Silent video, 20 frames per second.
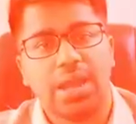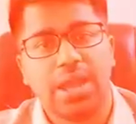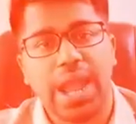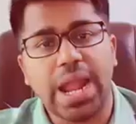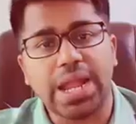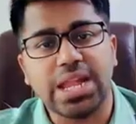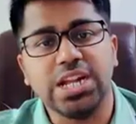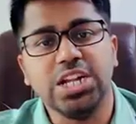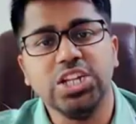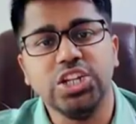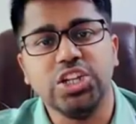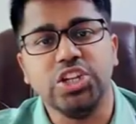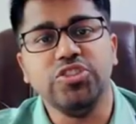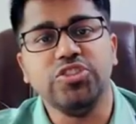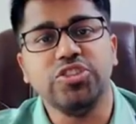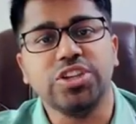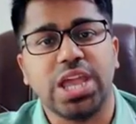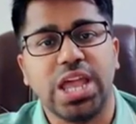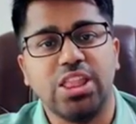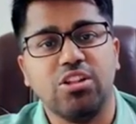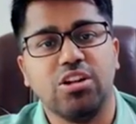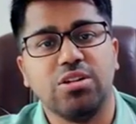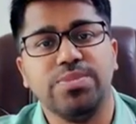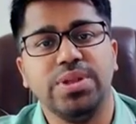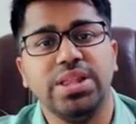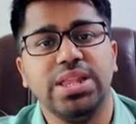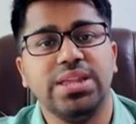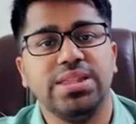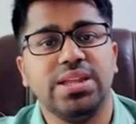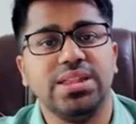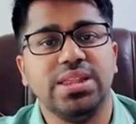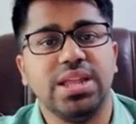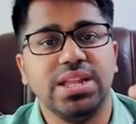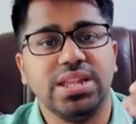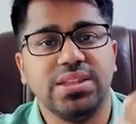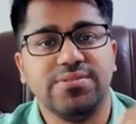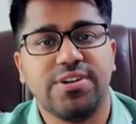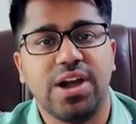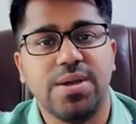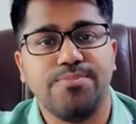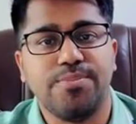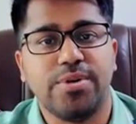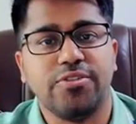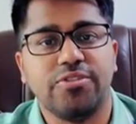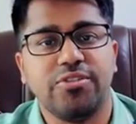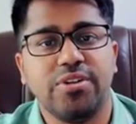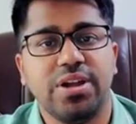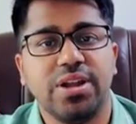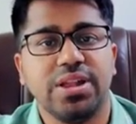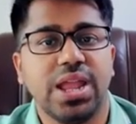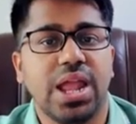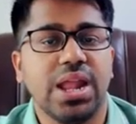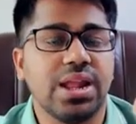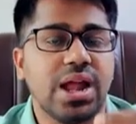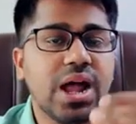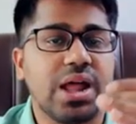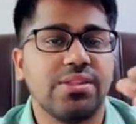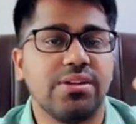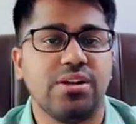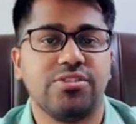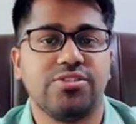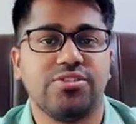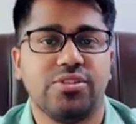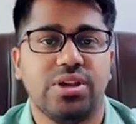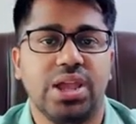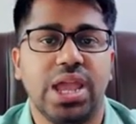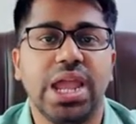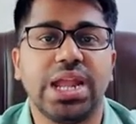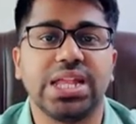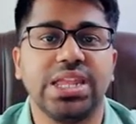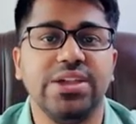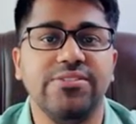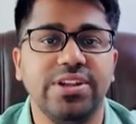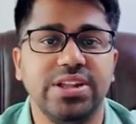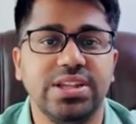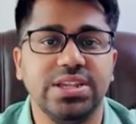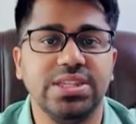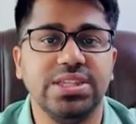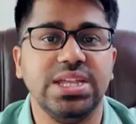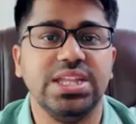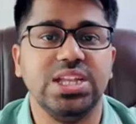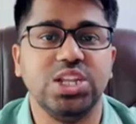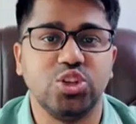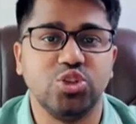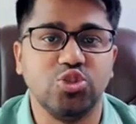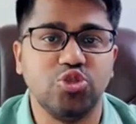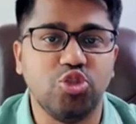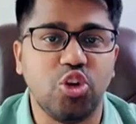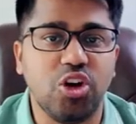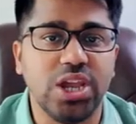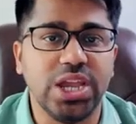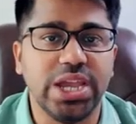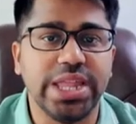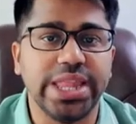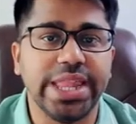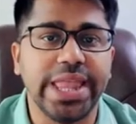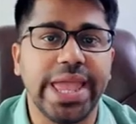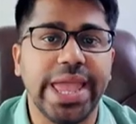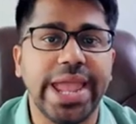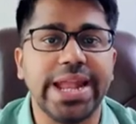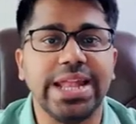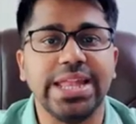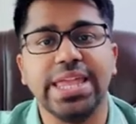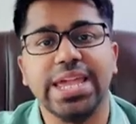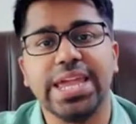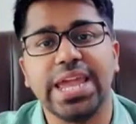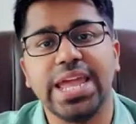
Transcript: Attendance cannot be less than 95%, and other activities they need to join, and they